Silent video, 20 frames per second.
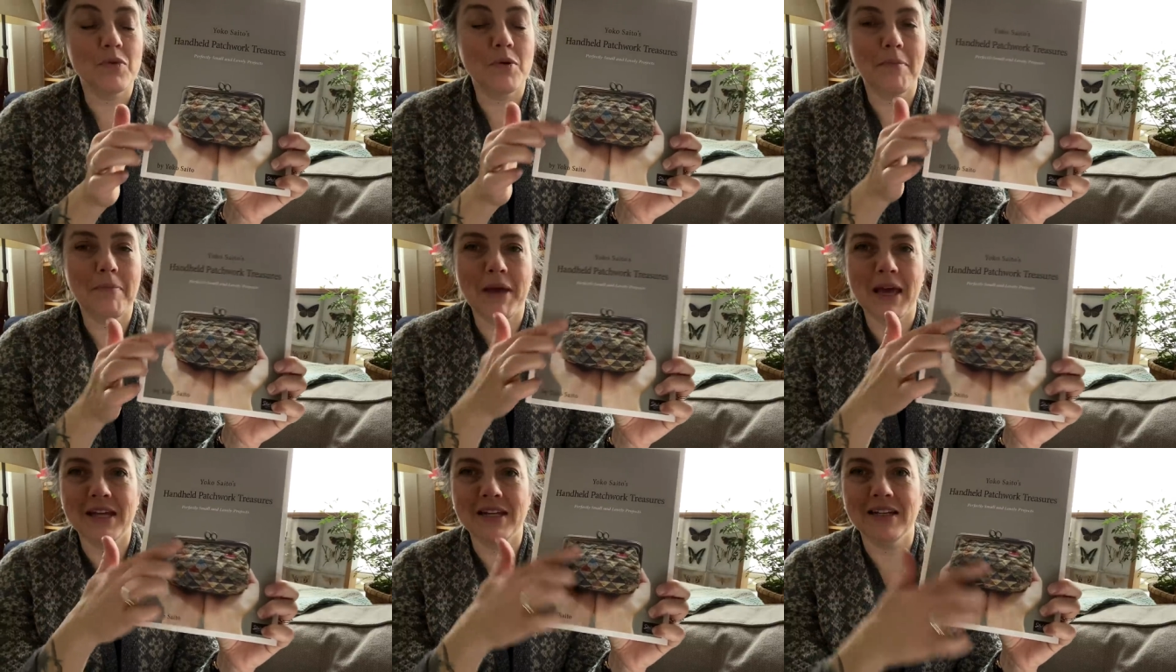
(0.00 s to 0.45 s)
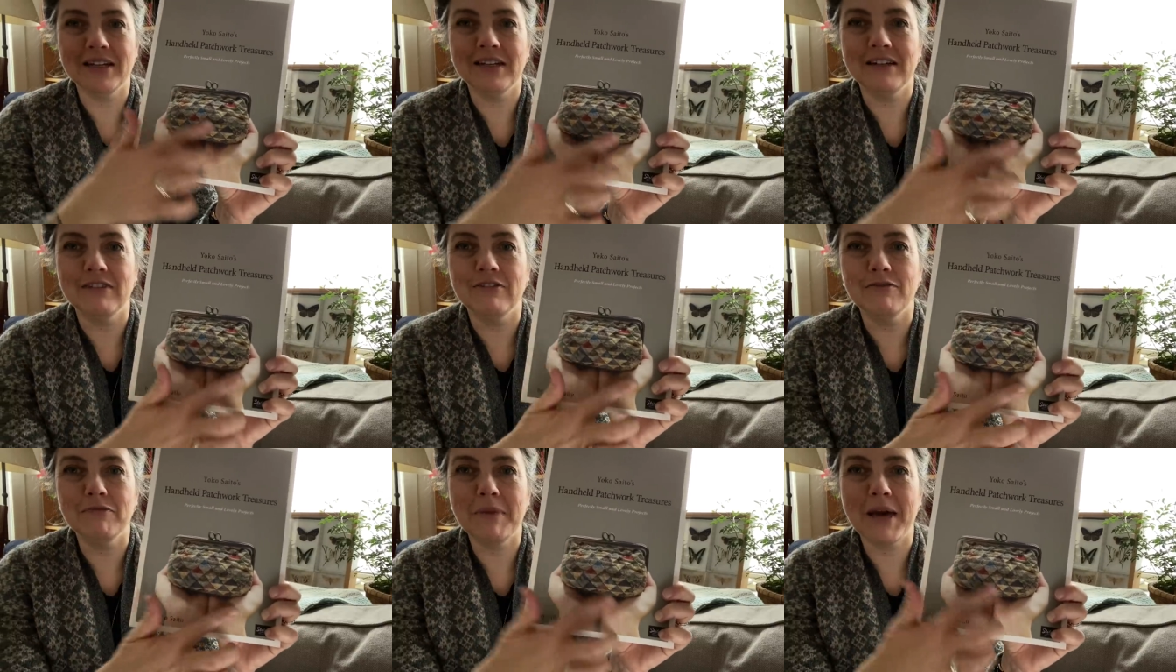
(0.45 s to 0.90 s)

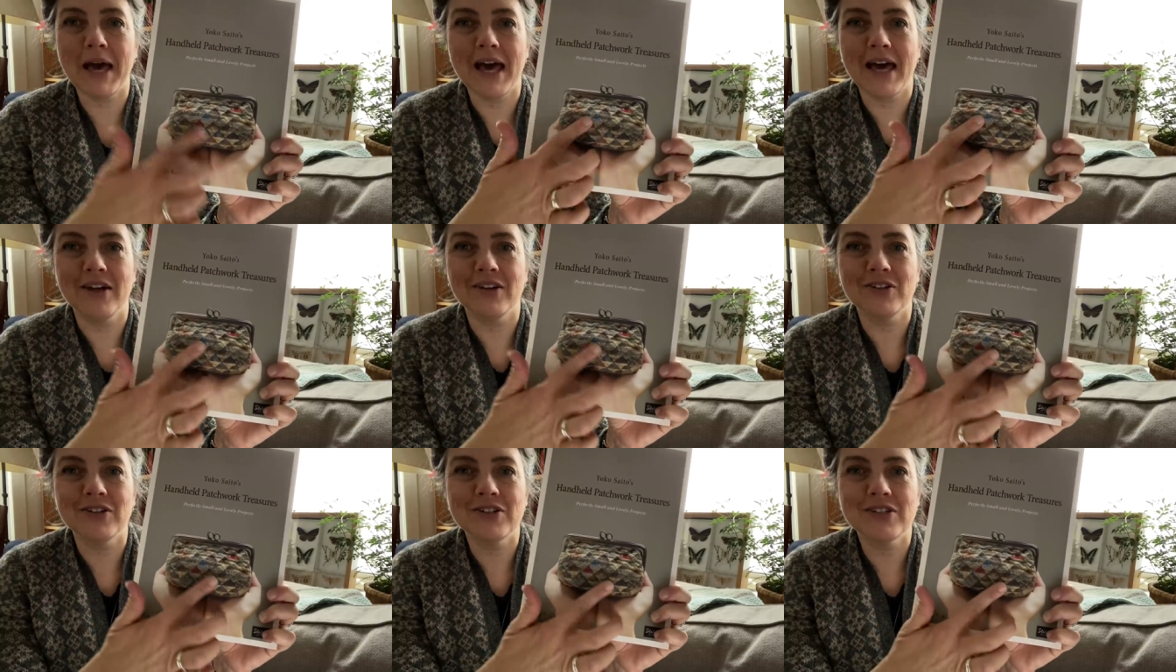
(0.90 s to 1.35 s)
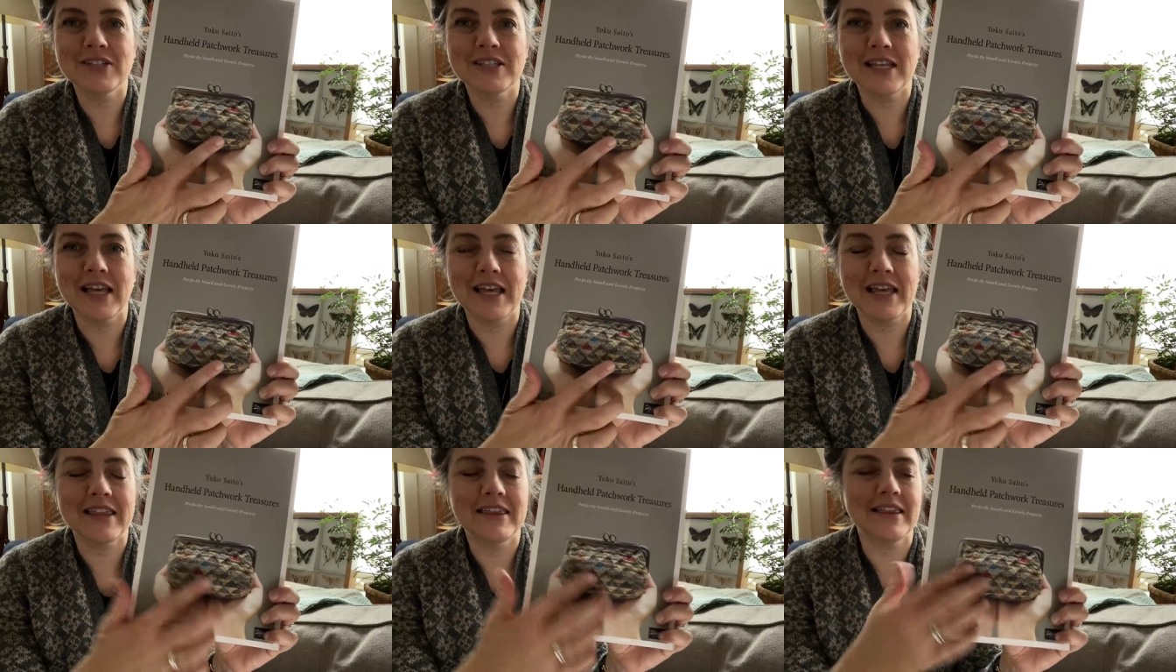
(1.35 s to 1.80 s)
repetitive patterns
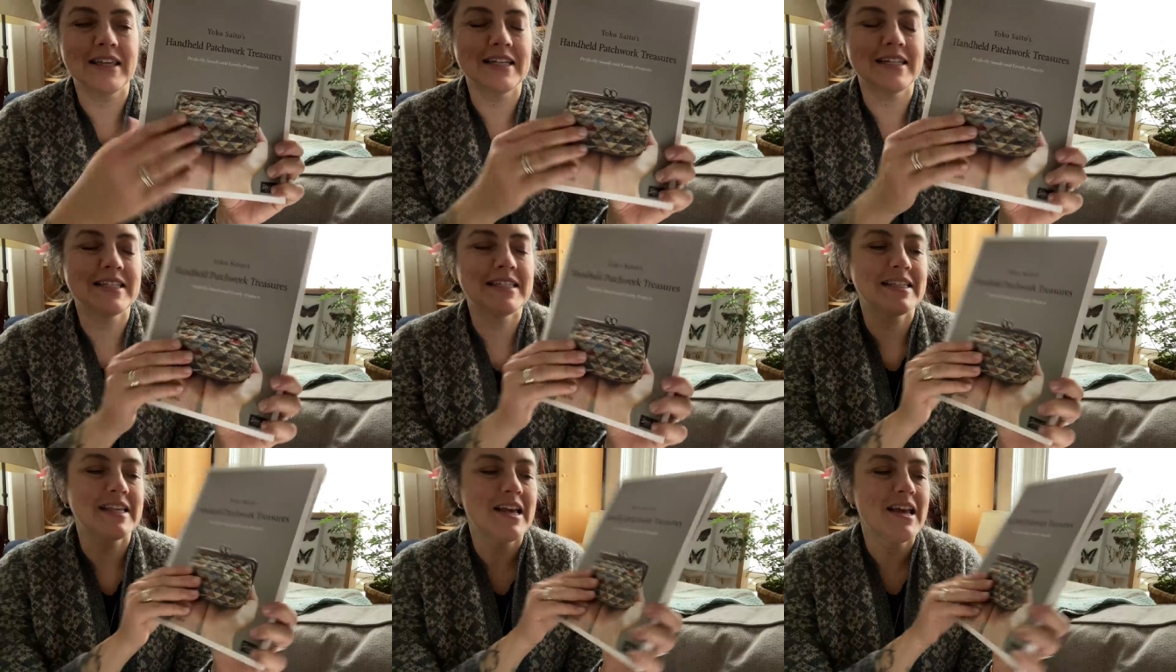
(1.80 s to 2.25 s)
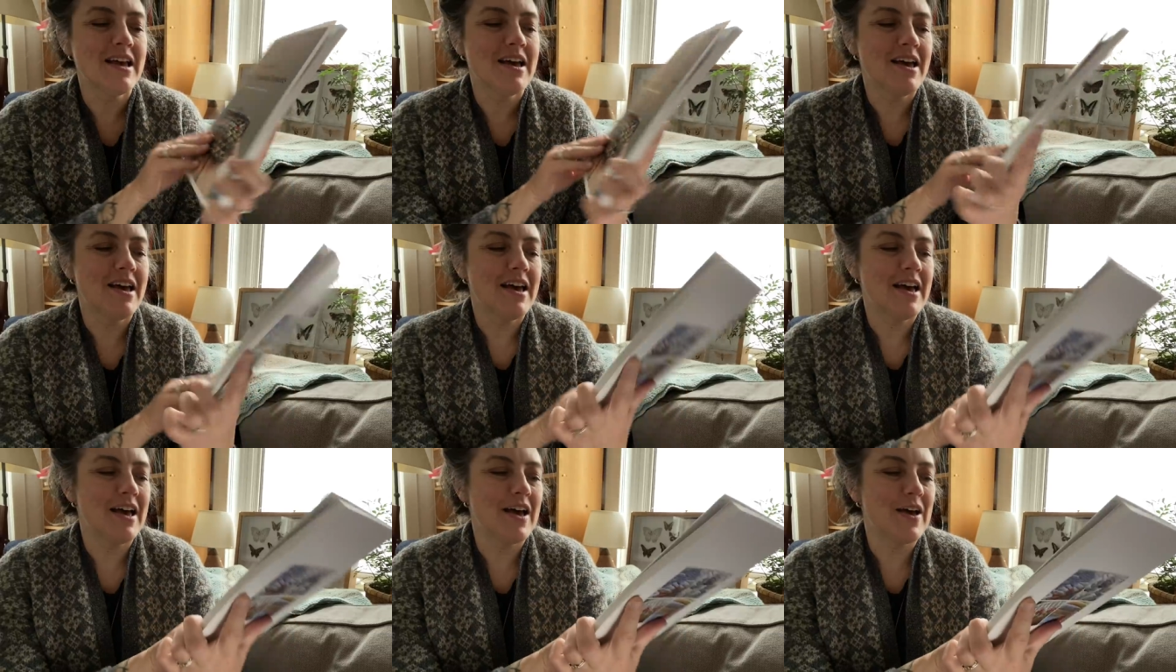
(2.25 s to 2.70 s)
like this
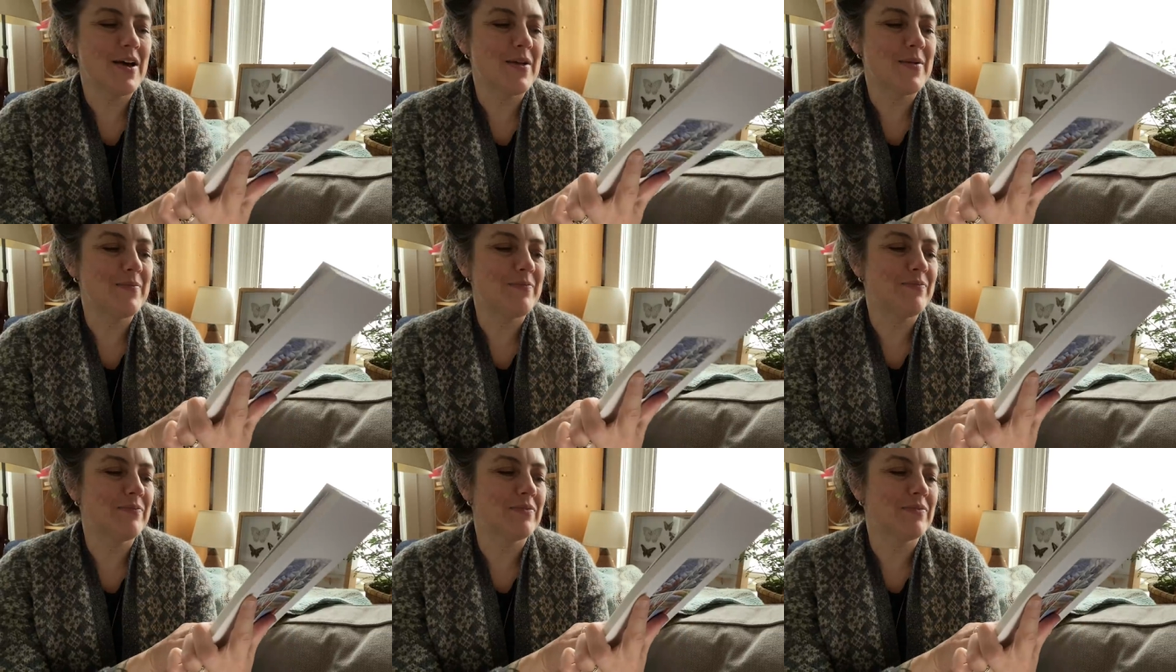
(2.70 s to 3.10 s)
um,